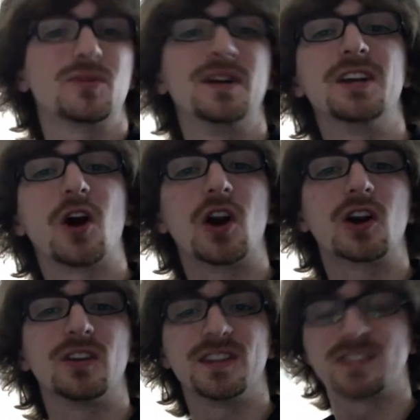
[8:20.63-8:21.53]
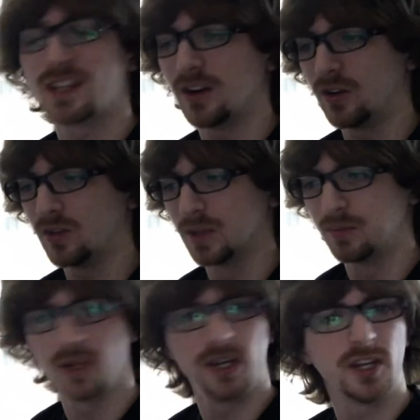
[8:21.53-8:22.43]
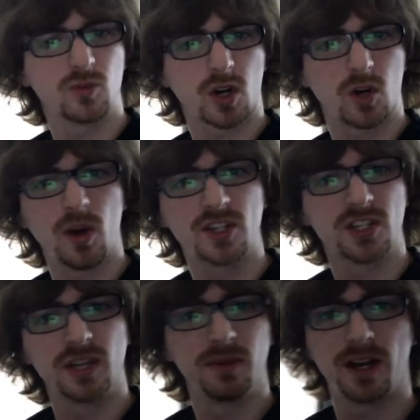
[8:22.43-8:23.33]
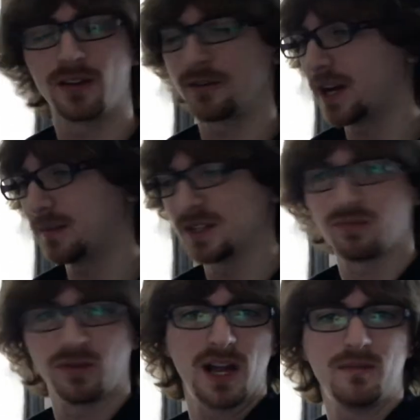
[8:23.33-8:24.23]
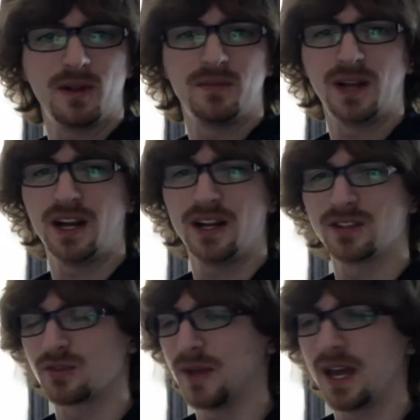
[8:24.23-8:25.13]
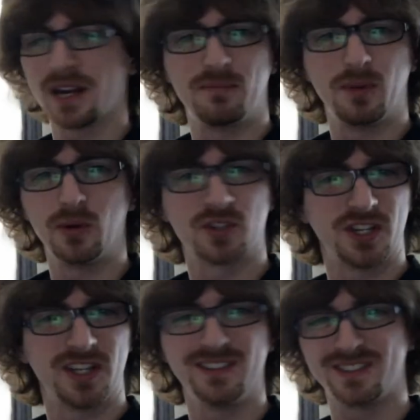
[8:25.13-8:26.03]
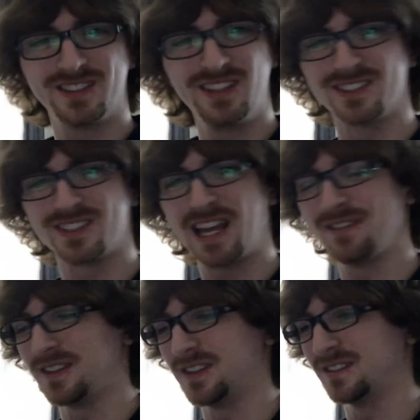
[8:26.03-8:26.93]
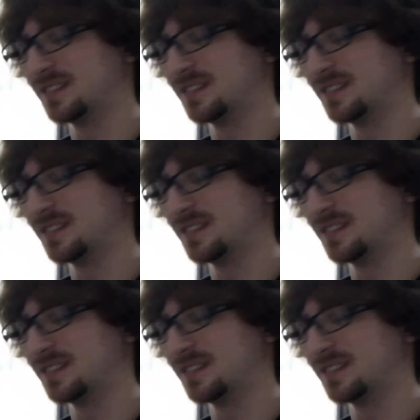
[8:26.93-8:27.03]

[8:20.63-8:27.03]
an article that said, oh, the blades weren't quenched in the blood of their enemies, blah, blah, blah, dramatic bullshit inside of a,